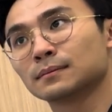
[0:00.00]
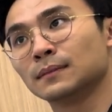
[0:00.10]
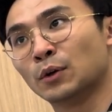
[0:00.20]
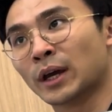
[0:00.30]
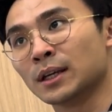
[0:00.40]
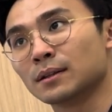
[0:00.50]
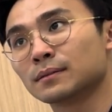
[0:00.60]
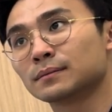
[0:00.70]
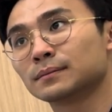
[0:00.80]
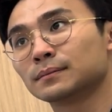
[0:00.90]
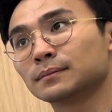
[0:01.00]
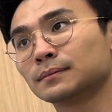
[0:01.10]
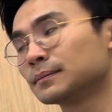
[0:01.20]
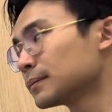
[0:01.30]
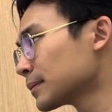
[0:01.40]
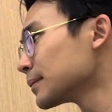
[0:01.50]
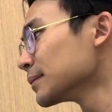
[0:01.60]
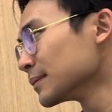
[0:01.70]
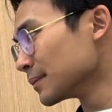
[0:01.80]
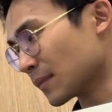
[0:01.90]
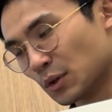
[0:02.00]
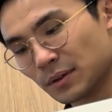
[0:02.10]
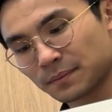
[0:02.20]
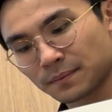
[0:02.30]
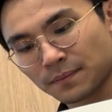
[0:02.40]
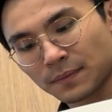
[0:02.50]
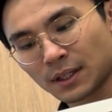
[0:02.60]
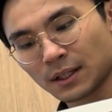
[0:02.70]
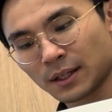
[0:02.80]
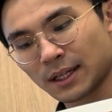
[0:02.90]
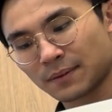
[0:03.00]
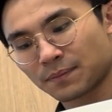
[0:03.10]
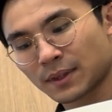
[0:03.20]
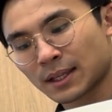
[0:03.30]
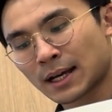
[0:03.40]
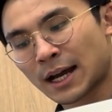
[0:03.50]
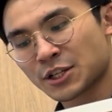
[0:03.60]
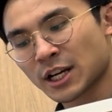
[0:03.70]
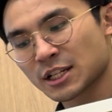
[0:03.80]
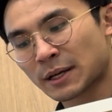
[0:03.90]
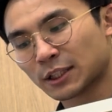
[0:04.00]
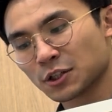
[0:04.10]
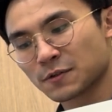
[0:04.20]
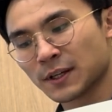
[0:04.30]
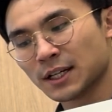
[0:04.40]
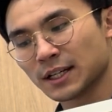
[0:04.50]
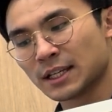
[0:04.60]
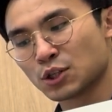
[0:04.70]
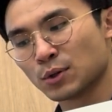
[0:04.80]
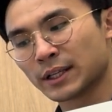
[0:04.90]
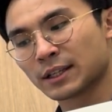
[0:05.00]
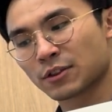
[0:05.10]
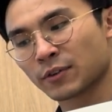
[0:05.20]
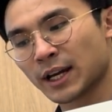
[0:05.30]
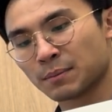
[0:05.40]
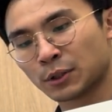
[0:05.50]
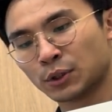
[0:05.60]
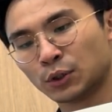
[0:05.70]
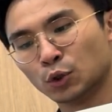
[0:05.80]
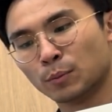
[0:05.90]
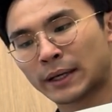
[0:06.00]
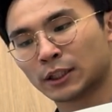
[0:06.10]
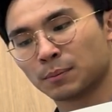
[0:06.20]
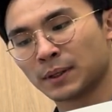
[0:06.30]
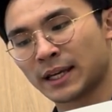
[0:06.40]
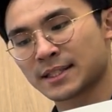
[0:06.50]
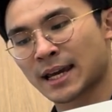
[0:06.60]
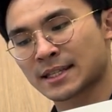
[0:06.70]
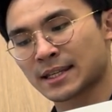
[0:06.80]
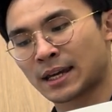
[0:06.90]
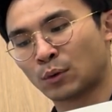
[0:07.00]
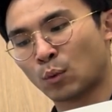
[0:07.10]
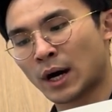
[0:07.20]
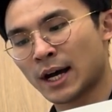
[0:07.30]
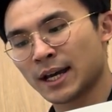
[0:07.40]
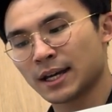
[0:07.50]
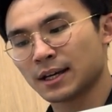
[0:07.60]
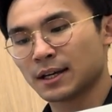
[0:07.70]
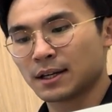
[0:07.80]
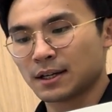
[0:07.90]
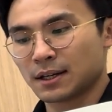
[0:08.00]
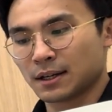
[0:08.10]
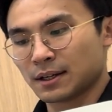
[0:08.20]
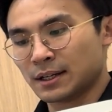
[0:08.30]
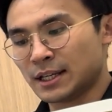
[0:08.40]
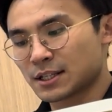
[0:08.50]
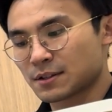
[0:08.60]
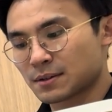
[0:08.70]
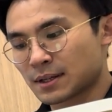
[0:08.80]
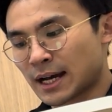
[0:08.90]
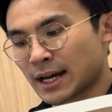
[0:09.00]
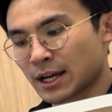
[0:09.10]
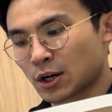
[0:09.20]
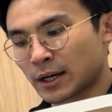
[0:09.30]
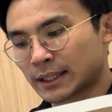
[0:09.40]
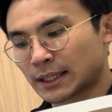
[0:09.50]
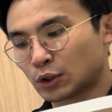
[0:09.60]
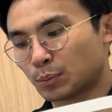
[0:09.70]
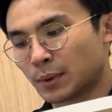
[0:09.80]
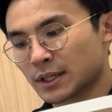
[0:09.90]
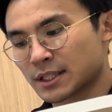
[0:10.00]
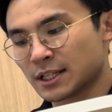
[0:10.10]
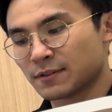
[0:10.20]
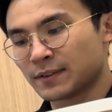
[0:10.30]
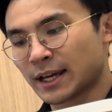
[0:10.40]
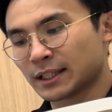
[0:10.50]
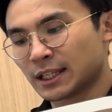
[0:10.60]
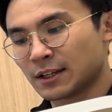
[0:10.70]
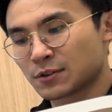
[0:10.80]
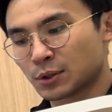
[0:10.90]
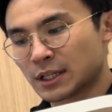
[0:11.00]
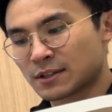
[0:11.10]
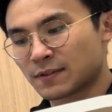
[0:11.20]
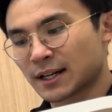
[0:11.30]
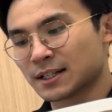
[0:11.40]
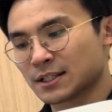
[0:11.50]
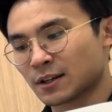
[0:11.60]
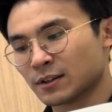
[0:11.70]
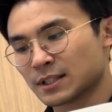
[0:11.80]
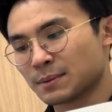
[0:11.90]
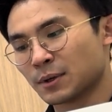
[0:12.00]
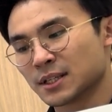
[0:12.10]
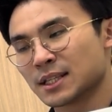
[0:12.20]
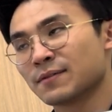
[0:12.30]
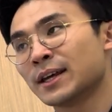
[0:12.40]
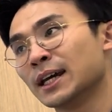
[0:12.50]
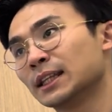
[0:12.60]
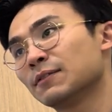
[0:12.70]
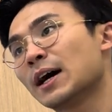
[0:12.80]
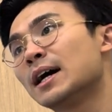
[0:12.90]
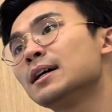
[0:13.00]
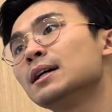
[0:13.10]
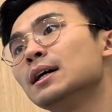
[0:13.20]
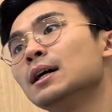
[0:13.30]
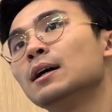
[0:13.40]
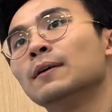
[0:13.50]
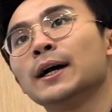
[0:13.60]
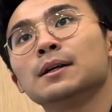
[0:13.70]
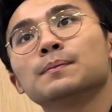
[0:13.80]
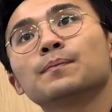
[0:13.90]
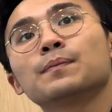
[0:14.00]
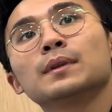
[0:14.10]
You get it? Good. Okay, uncharged metal sphere, insulated thread between two metal plates X and Y. This guy connected to positive, negative, so this fucker is obviously positive and negative lah. Right?